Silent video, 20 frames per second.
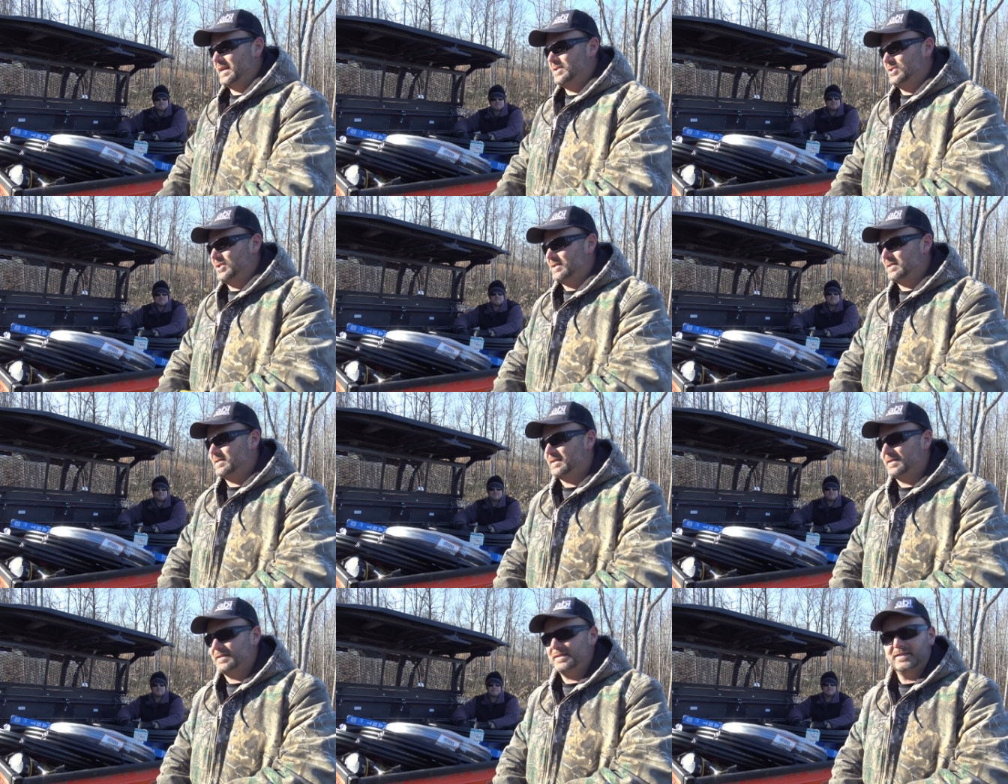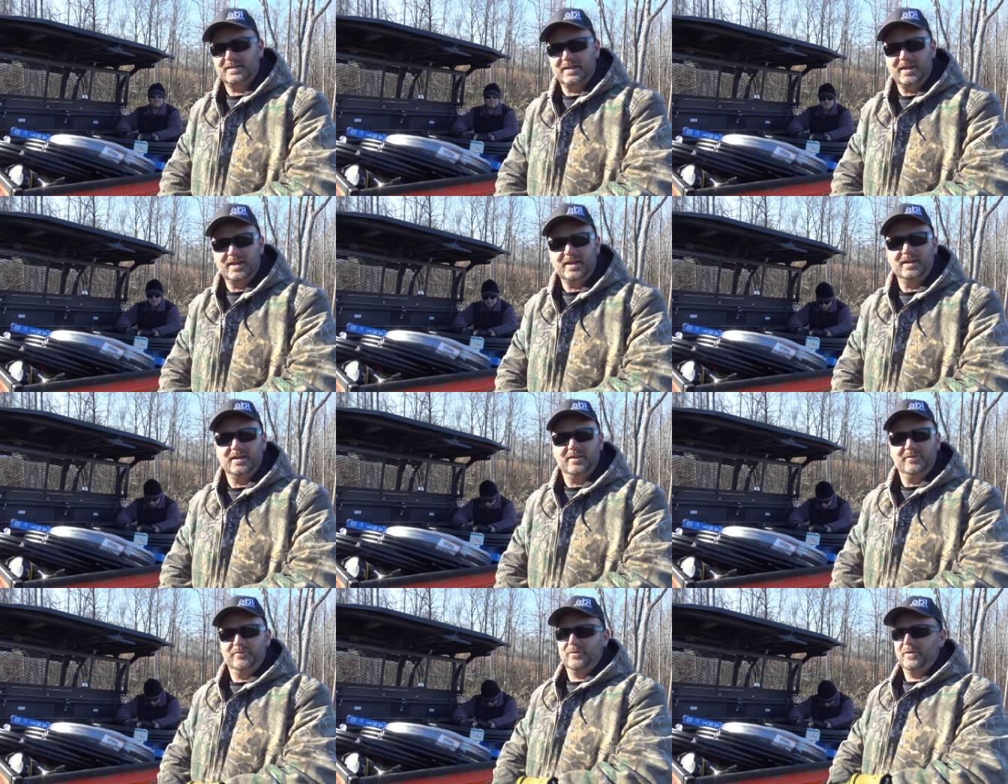just to
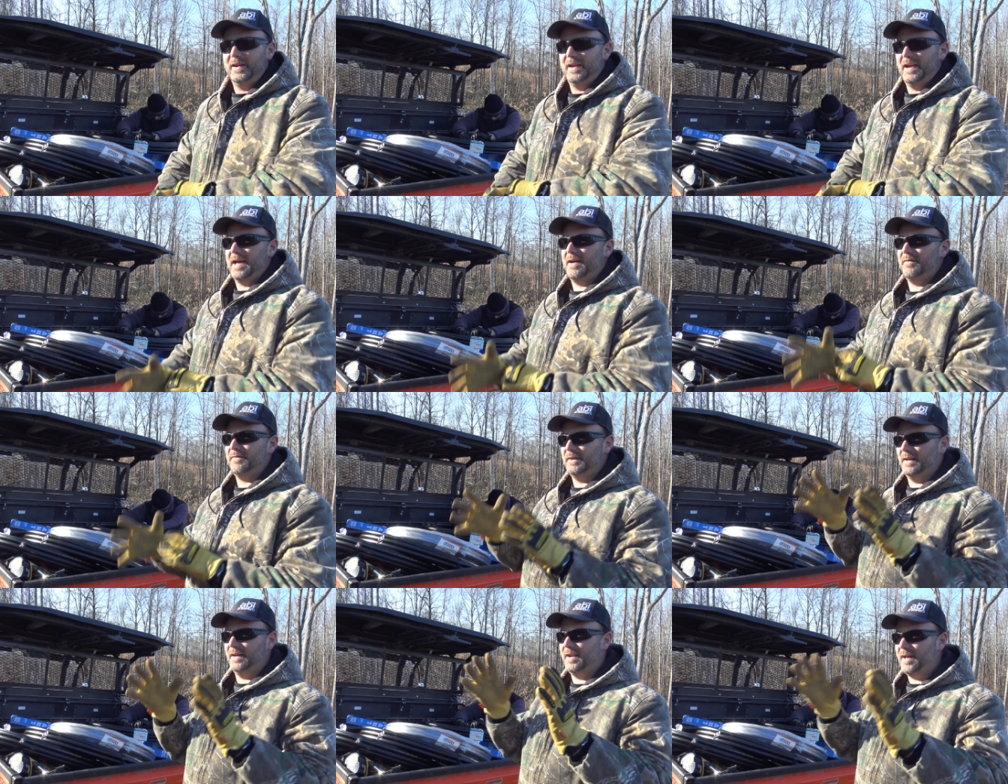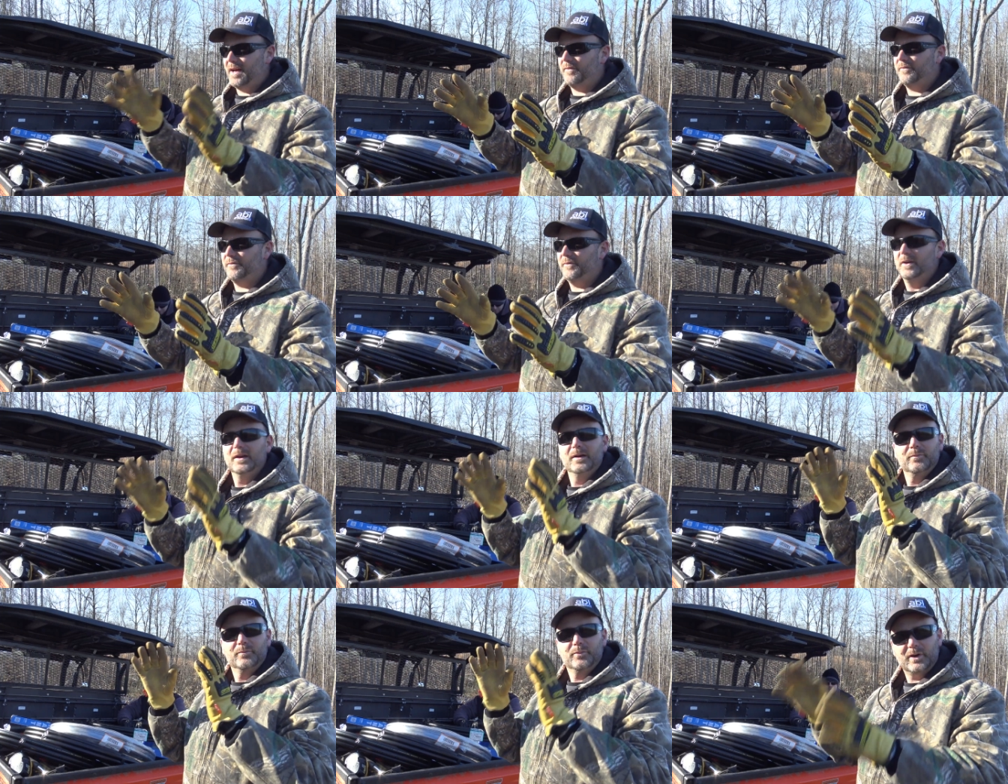see if we have enough
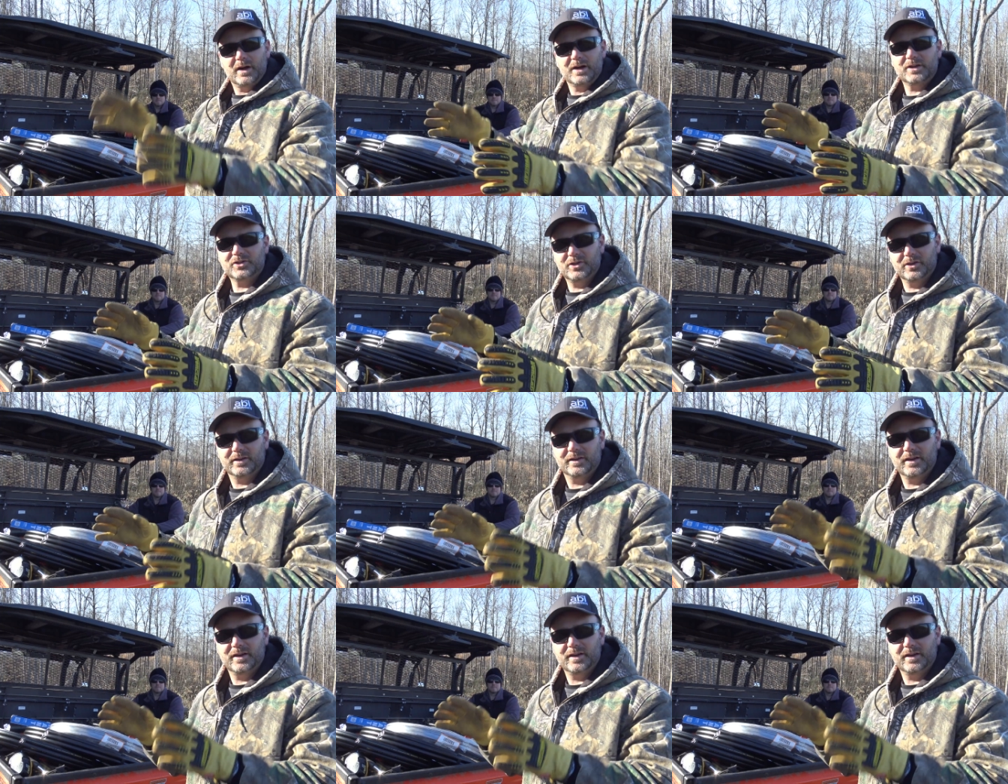pressure,